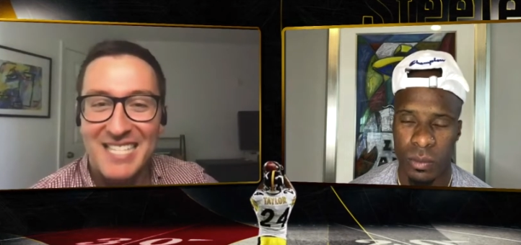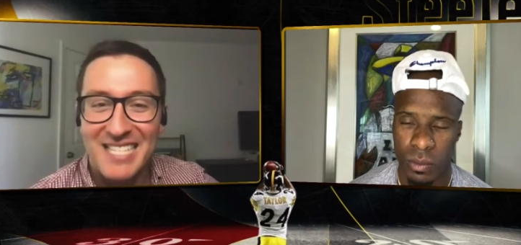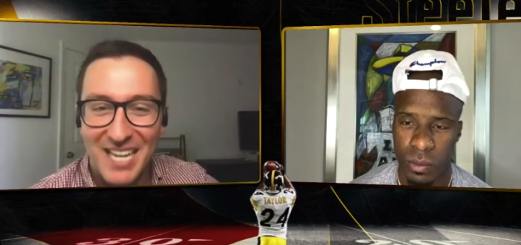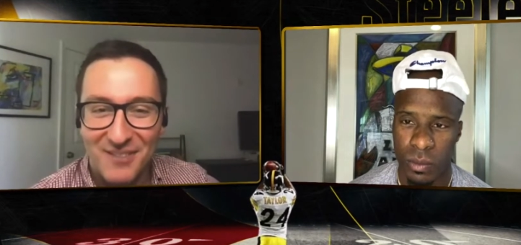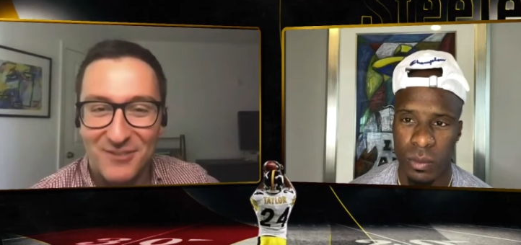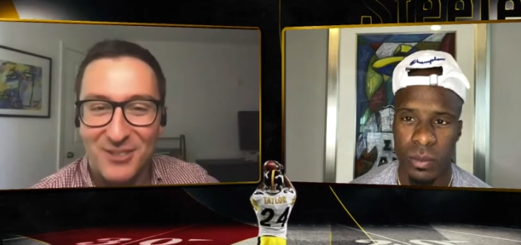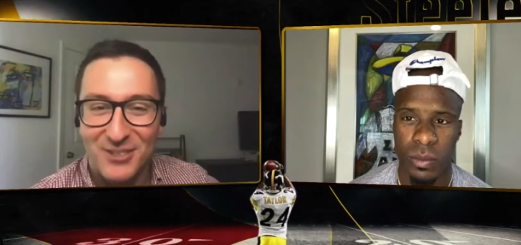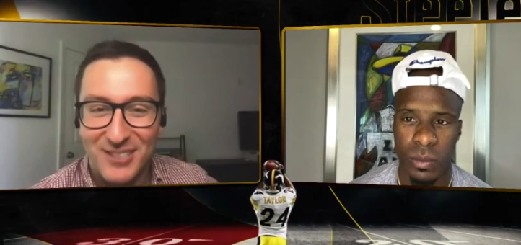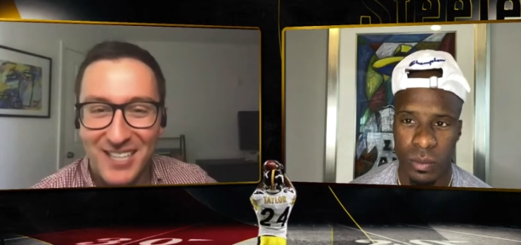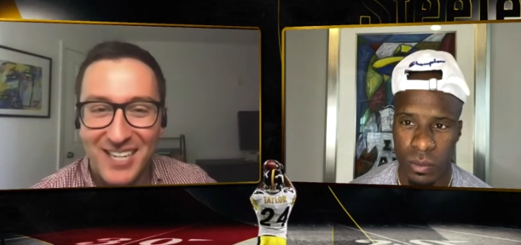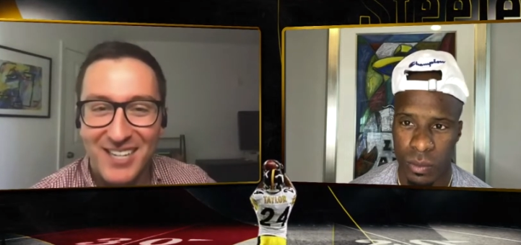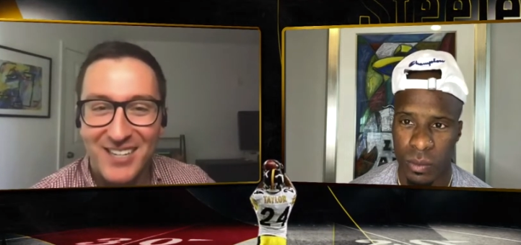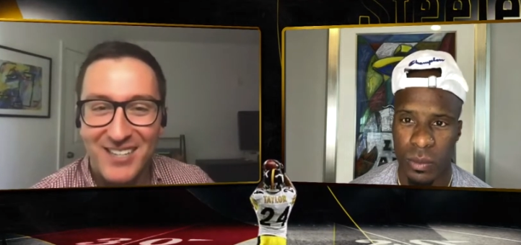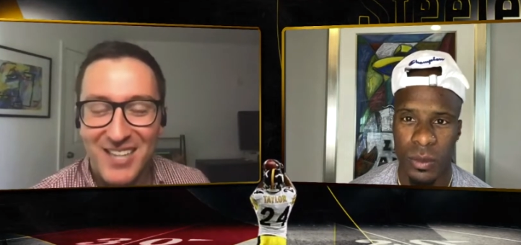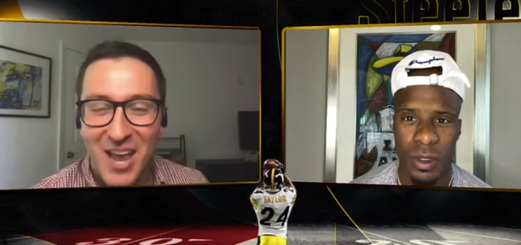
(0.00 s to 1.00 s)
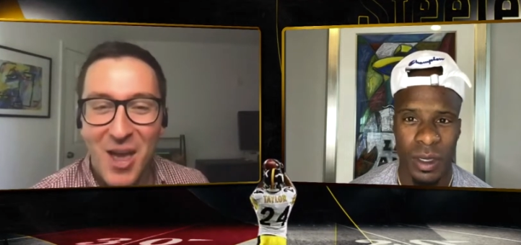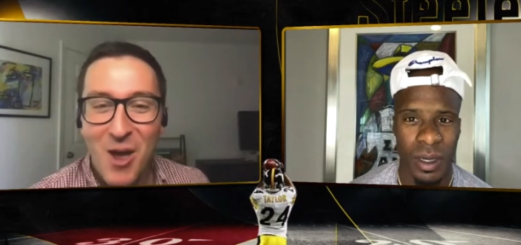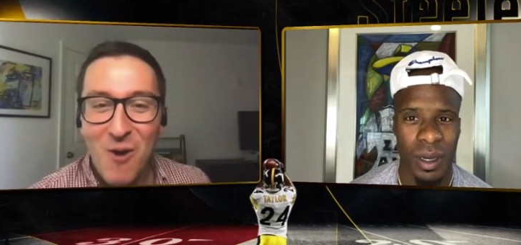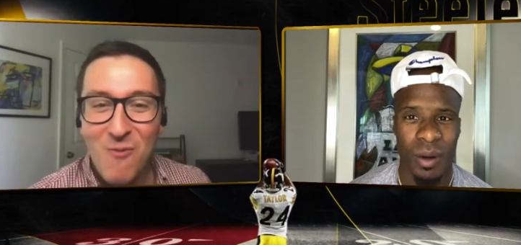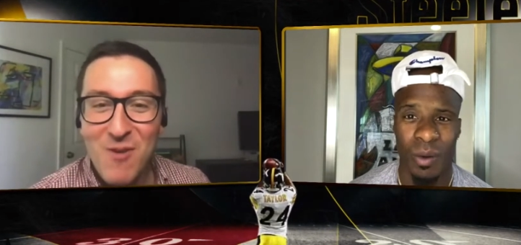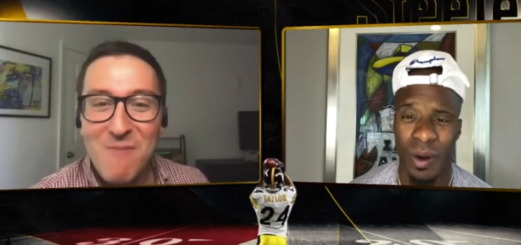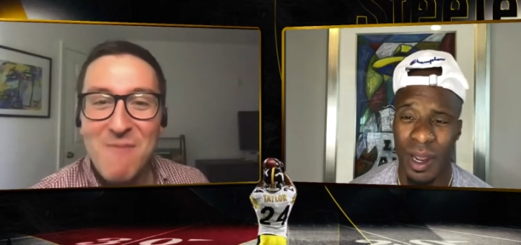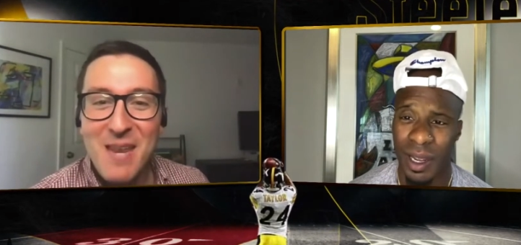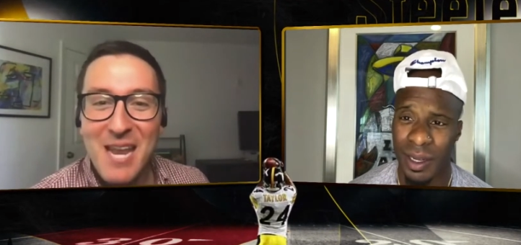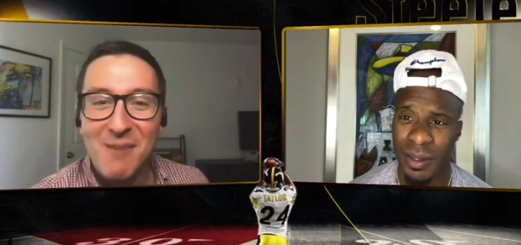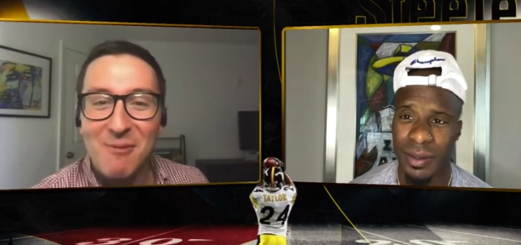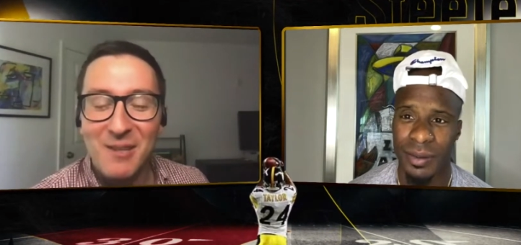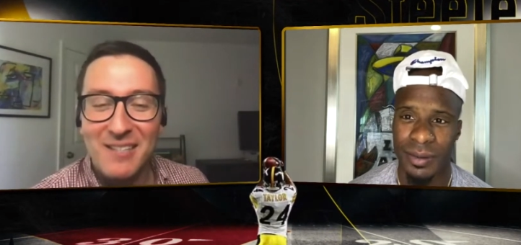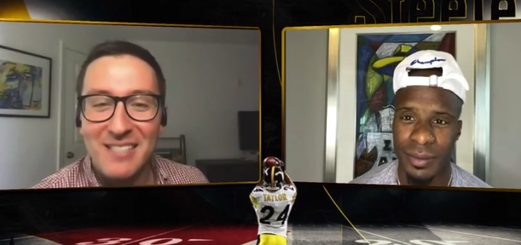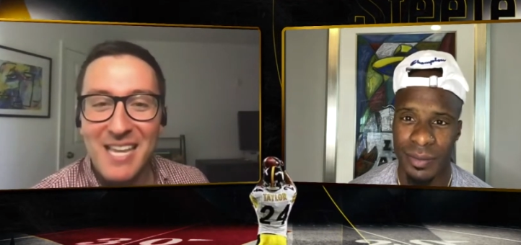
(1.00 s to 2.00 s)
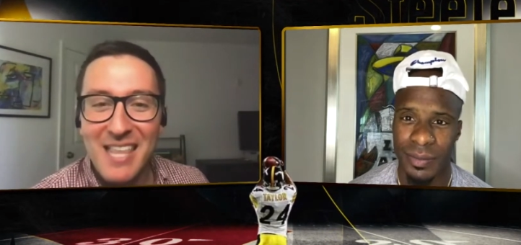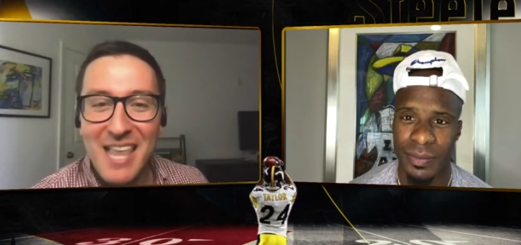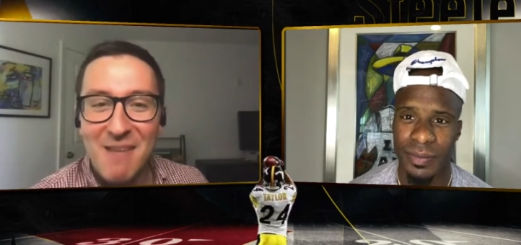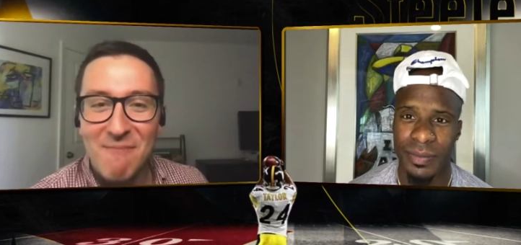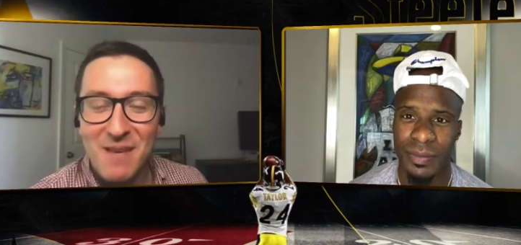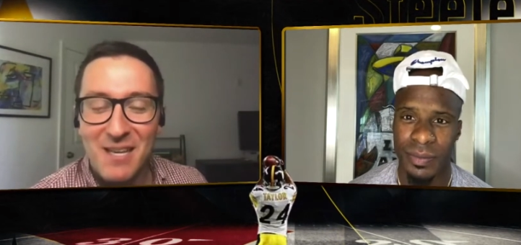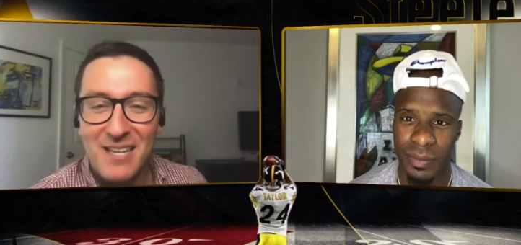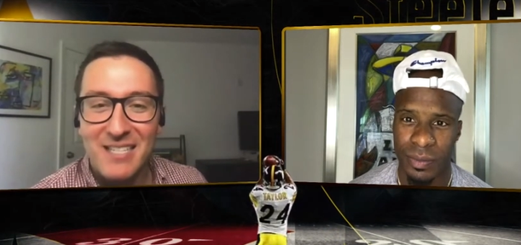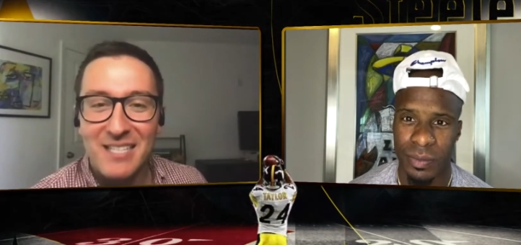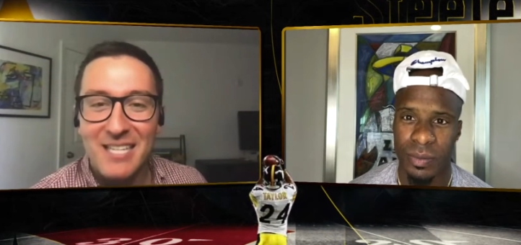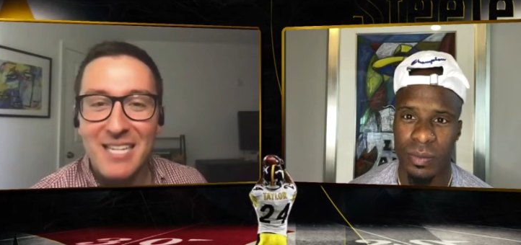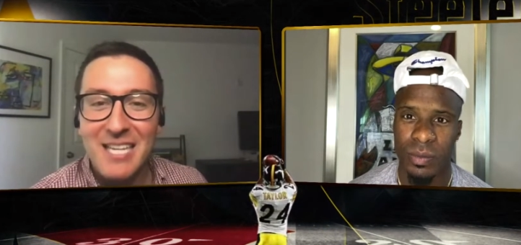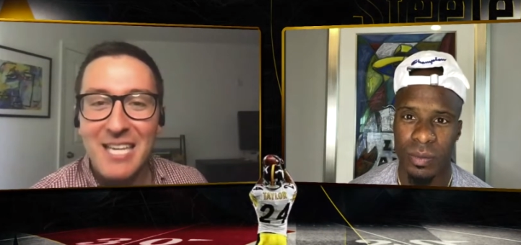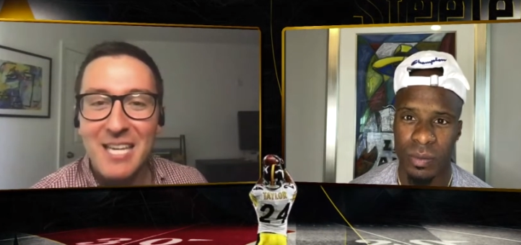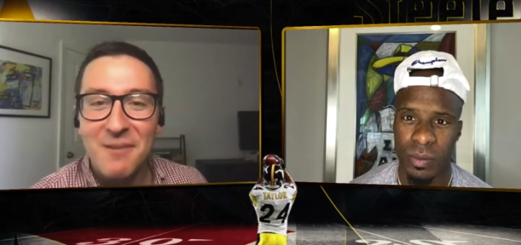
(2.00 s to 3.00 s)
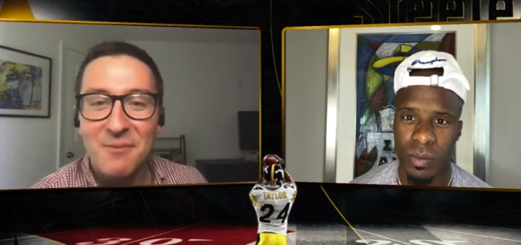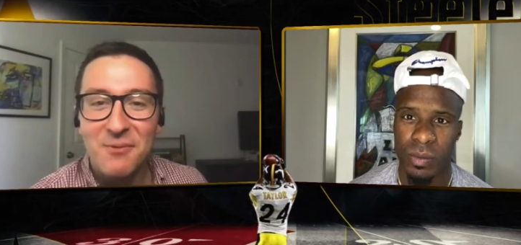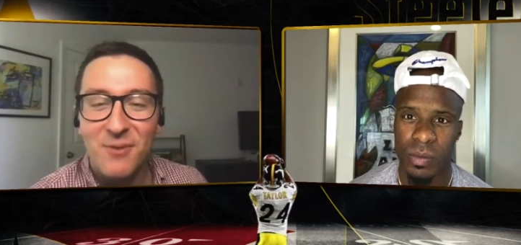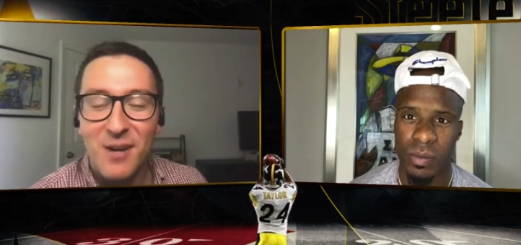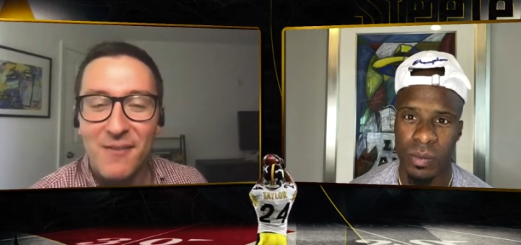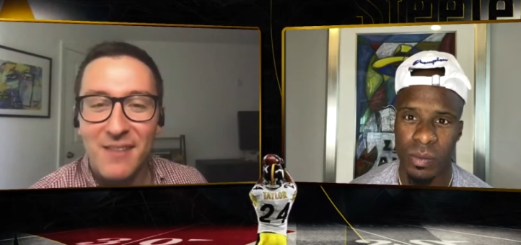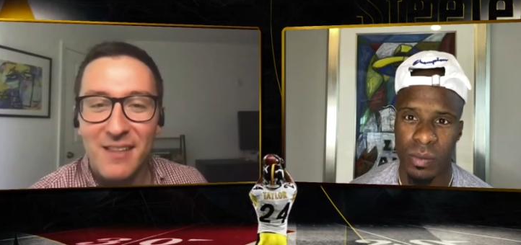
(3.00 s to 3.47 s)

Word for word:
Speaker 1: several years we've been right. able to say that because he keeps rev-